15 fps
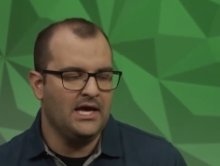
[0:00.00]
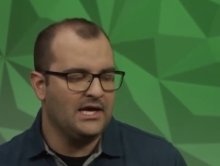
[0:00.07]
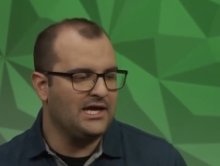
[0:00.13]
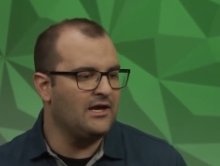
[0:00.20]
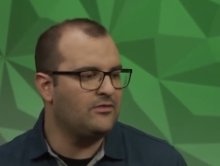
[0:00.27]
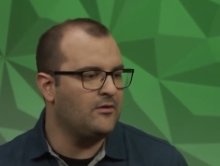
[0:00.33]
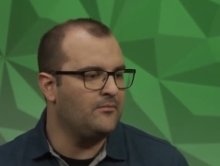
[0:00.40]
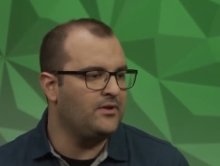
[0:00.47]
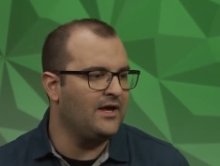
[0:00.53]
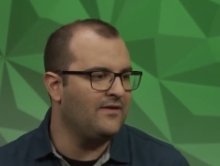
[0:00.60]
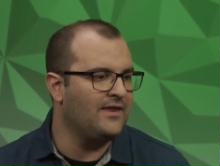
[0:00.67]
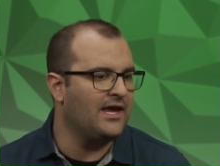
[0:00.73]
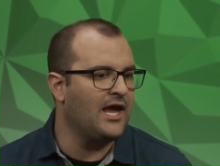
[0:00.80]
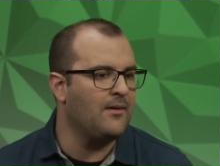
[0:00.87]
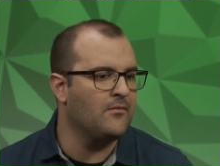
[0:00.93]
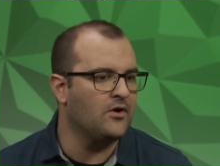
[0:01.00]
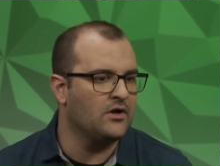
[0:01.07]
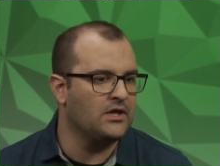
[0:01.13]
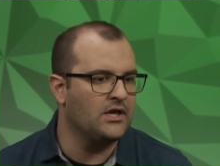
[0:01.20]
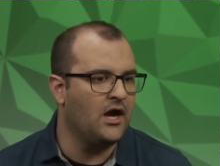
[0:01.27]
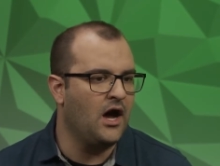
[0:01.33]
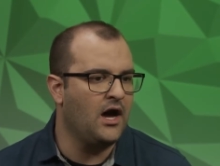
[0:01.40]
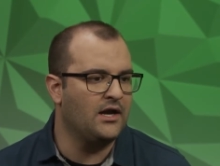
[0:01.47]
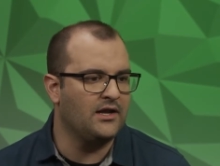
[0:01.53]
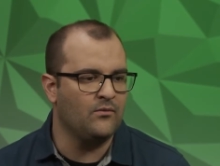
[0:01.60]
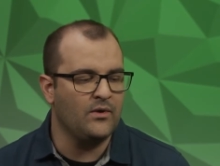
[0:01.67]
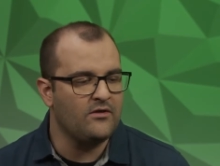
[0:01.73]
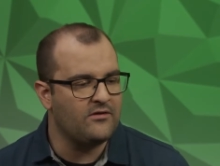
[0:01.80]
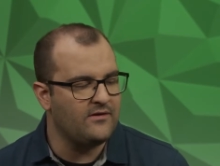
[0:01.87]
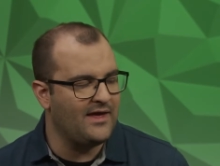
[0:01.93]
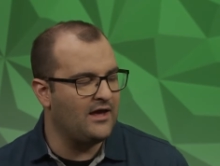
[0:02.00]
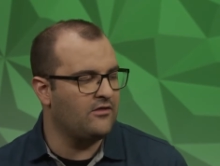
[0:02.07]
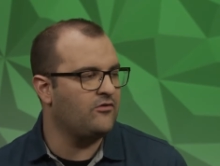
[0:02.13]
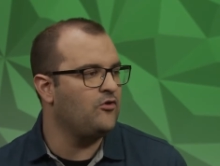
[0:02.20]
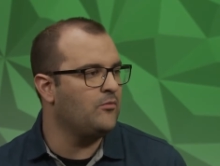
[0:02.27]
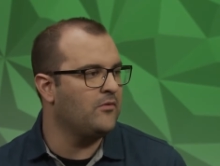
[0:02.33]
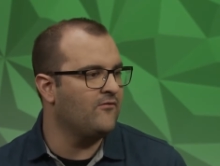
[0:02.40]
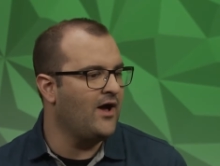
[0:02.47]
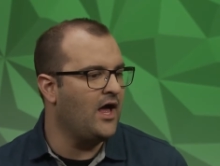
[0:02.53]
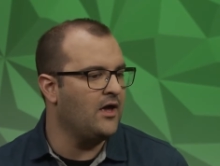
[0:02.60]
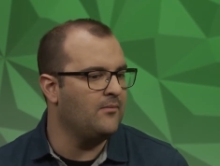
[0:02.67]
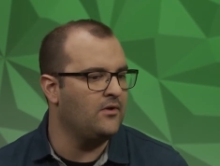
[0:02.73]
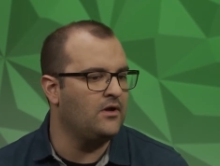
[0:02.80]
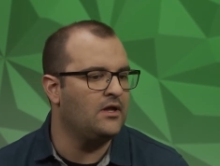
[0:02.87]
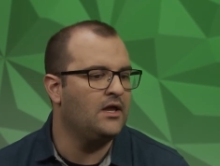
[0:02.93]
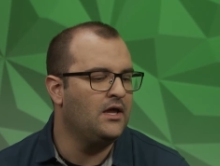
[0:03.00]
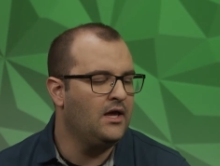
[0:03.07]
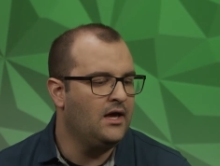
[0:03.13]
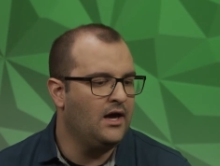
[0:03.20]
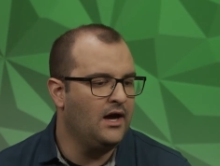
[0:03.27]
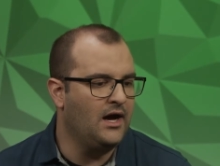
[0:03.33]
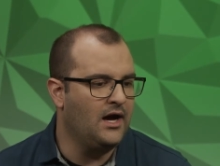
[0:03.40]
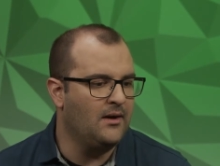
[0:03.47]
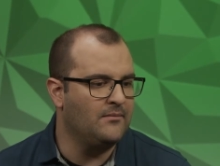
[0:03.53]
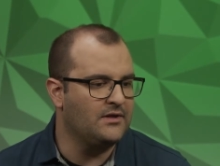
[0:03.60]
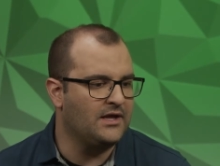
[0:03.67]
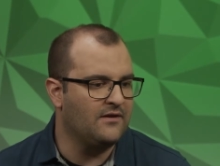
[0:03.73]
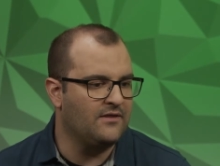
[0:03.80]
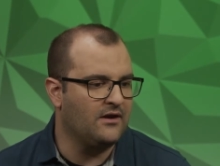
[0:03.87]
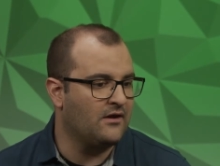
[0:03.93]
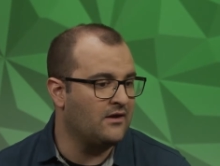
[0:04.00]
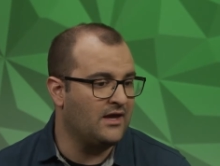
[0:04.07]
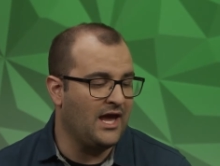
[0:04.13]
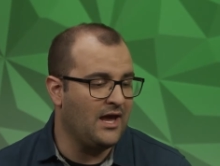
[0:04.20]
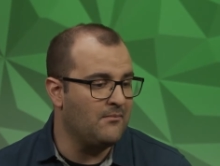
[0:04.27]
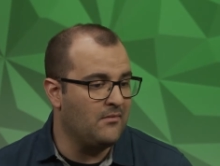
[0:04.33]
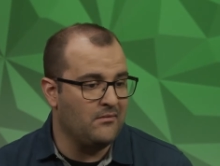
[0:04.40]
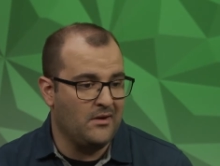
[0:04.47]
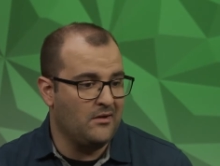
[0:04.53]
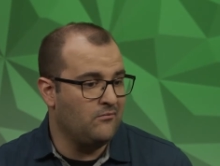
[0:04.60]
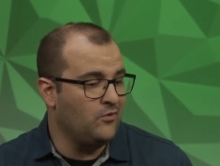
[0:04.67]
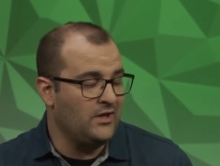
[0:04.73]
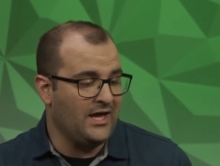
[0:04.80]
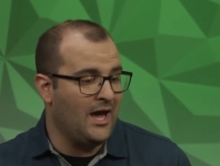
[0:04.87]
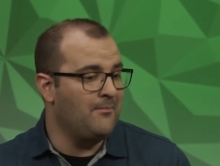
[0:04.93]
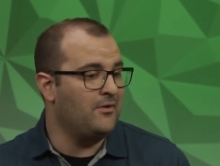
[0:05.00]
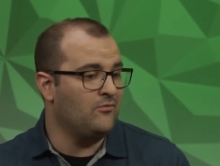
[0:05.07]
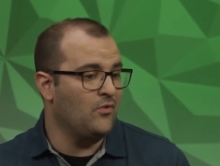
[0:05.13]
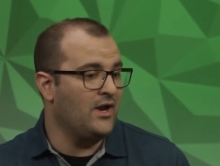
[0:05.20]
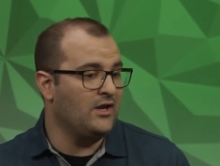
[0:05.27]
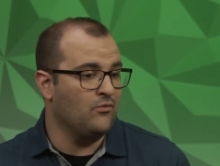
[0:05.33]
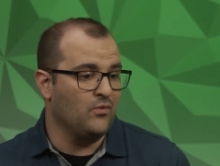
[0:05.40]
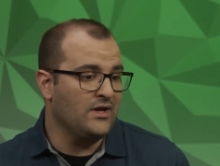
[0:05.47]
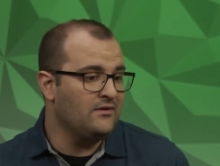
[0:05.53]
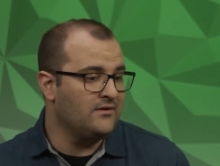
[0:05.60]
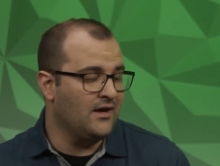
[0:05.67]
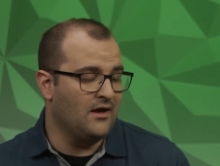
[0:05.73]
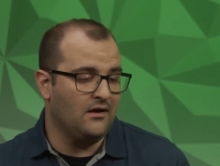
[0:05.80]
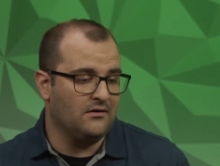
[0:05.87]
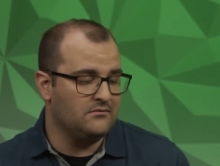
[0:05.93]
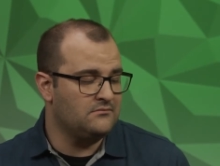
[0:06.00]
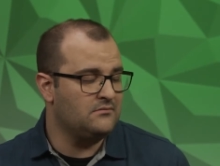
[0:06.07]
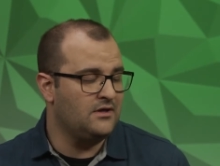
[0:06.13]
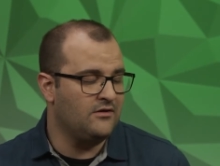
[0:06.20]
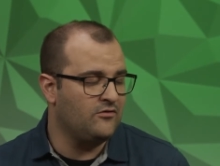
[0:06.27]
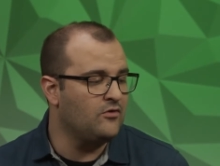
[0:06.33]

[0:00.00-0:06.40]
get them playing the game early on. And we see that as super valuable um, to get that game really up and running retail as